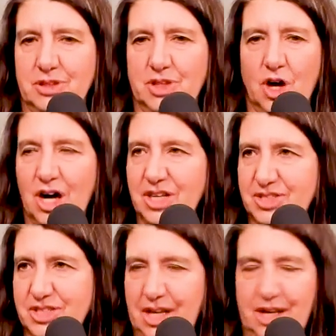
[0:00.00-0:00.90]

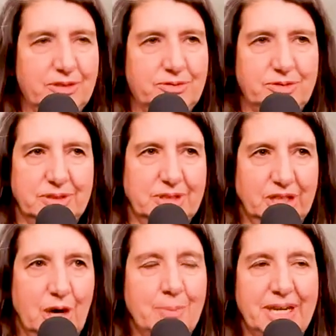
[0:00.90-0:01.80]
costs of
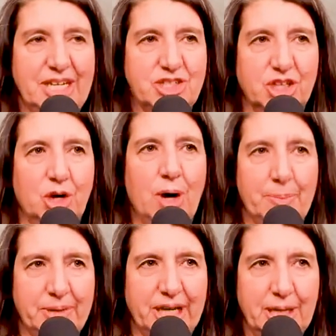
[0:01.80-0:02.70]
accommodation go
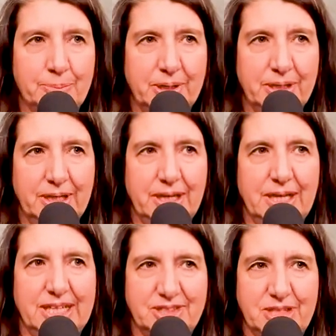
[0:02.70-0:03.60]
up and up,
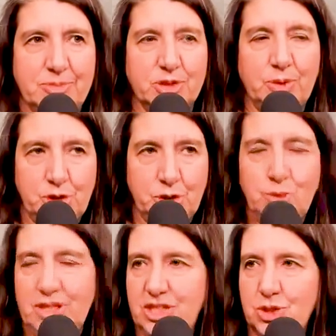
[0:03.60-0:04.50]
it seems that we do
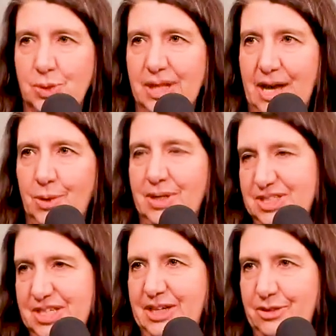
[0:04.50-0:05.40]
need to allow
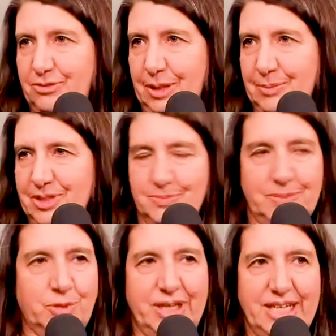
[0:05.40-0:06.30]
extended families. I
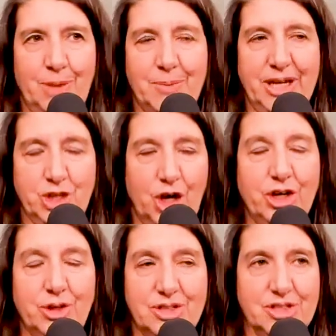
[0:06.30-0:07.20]
mean, right now my
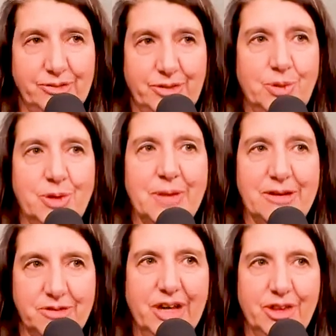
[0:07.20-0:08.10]
daughter is living with my
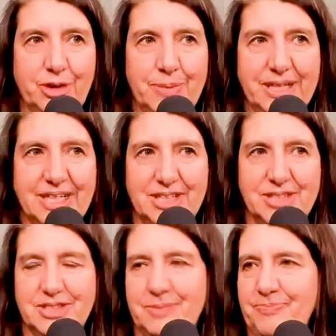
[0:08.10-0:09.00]
father
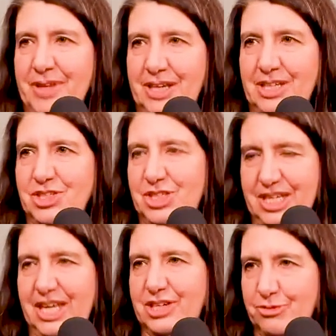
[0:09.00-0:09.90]
because she
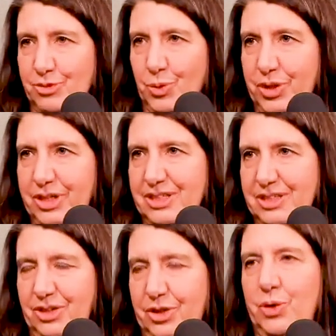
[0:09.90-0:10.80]
can't afford
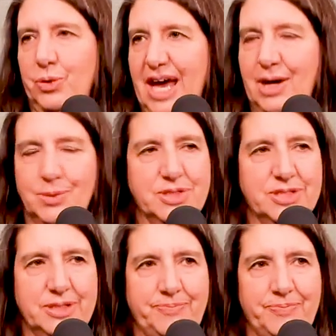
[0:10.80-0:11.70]
her own house